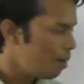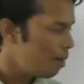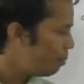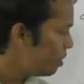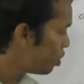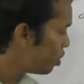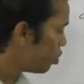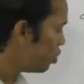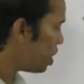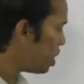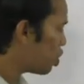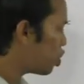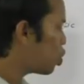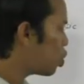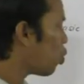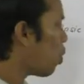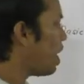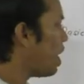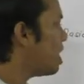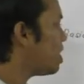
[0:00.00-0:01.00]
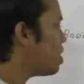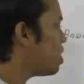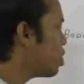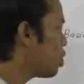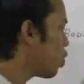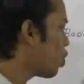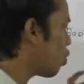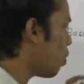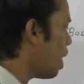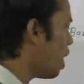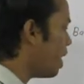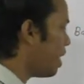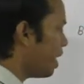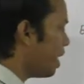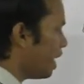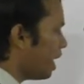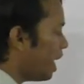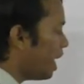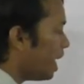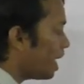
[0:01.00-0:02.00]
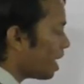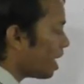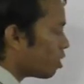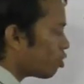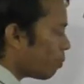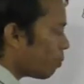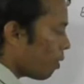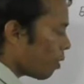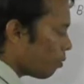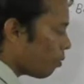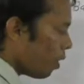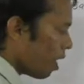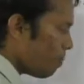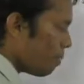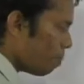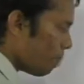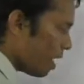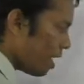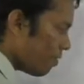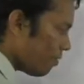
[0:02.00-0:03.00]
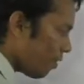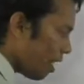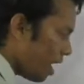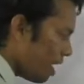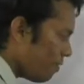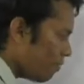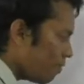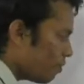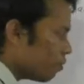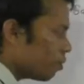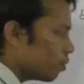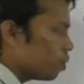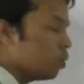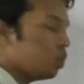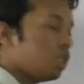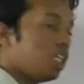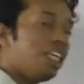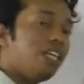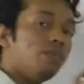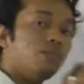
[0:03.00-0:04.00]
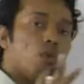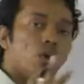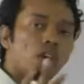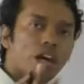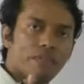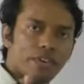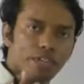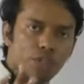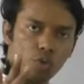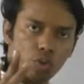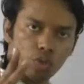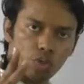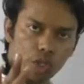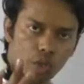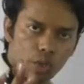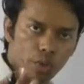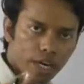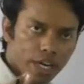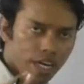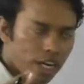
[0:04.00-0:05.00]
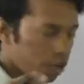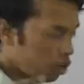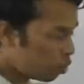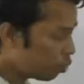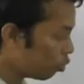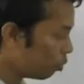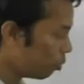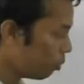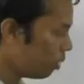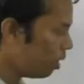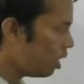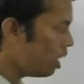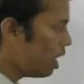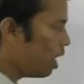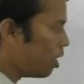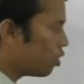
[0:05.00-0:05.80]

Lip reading: Means just twice is required. Here also for 1.5, 3 mole of H2 is required, not 2 mole.